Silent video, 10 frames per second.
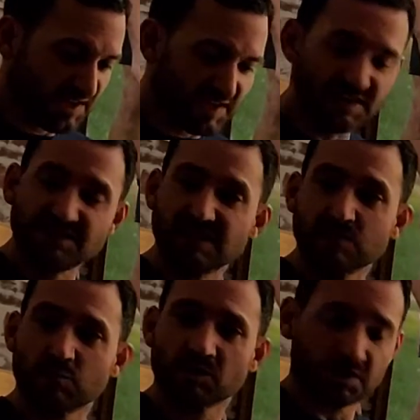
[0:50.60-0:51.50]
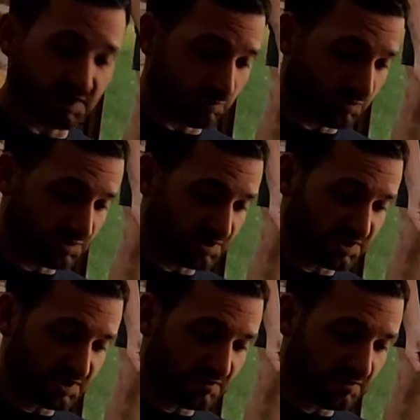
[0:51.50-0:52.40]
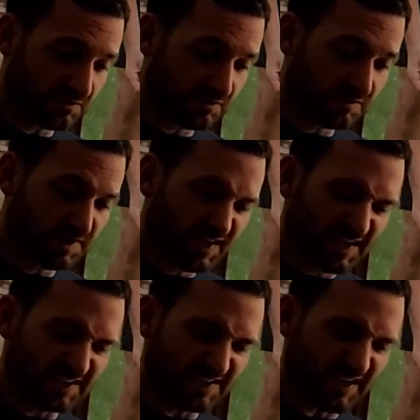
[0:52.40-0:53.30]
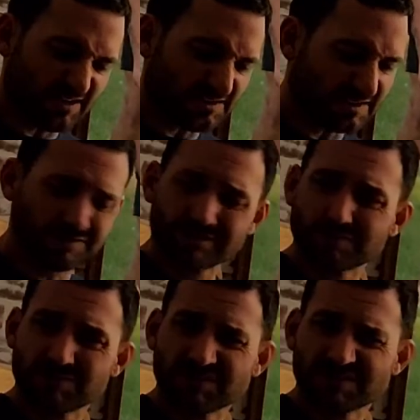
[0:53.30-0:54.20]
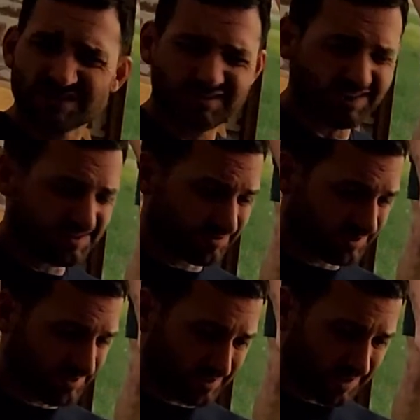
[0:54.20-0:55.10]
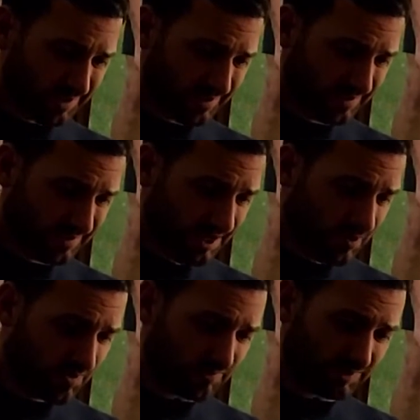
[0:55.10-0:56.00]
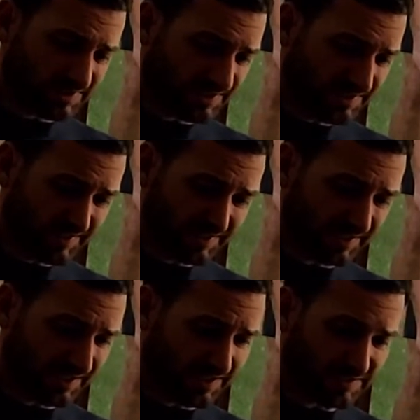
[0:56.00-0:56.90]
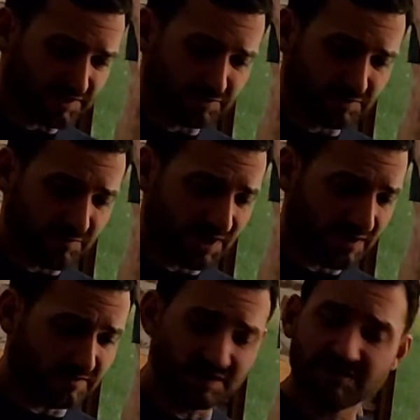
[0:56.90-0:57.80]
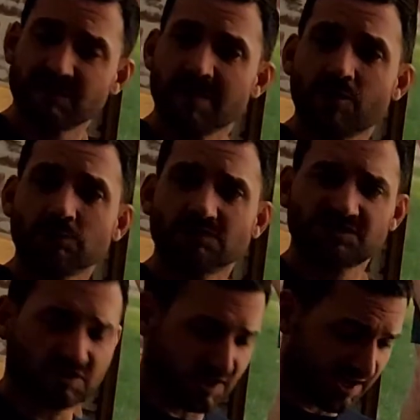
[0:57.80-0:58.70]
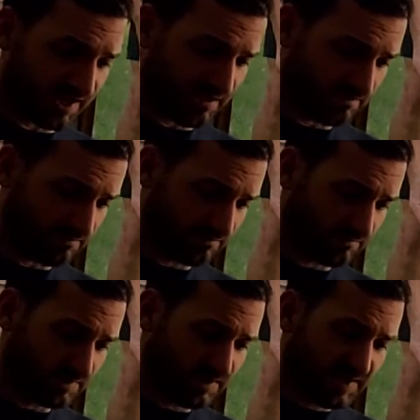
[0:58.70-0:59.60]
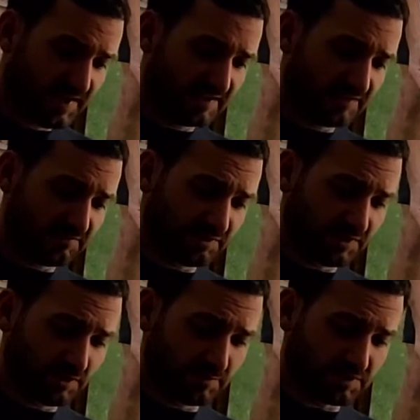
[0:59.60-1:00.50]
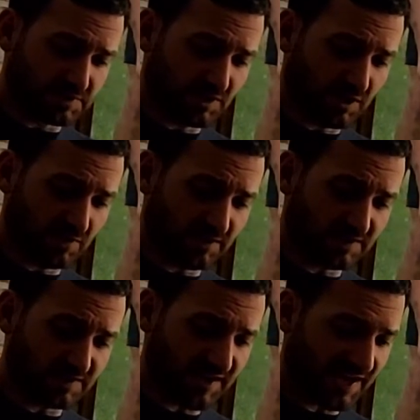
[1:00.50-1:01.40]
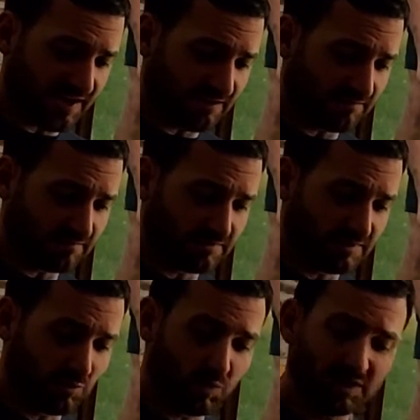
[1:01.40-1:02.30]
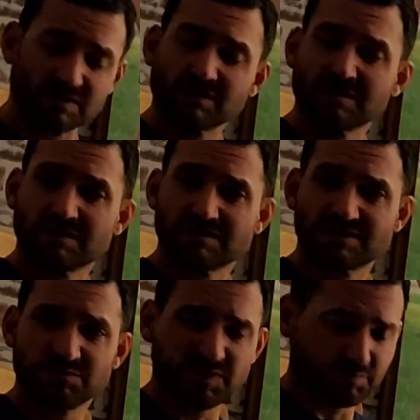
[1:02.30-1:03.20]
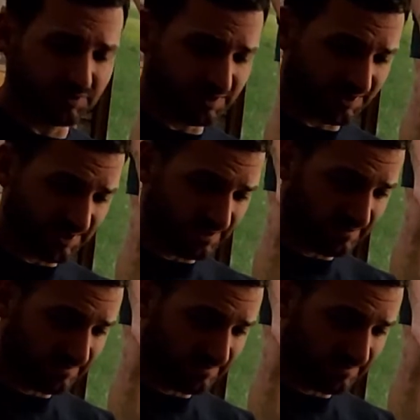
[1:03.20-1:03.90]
He didn't work, and worse still, his house and yard were disgracefully dirty, with rusty tin cans strewn about and even an old straw hat. He lived alone with his dog and his cat. No wonder, said the people of the town.